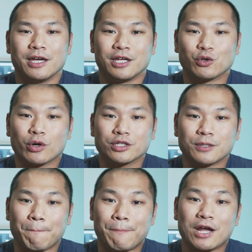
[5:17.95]
in order
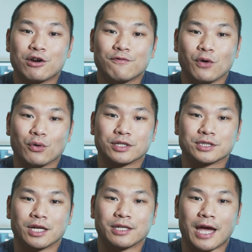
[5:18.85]
to better
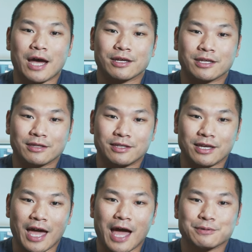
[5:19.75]
focus on how to get
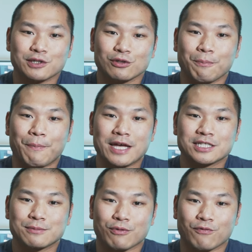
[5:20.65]
the absolute
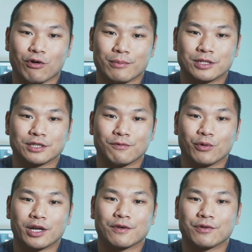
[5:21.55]
best performance of
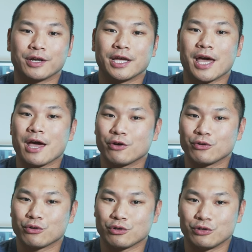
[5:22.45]
whatever
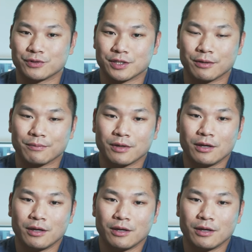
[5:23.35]
AIO you're using.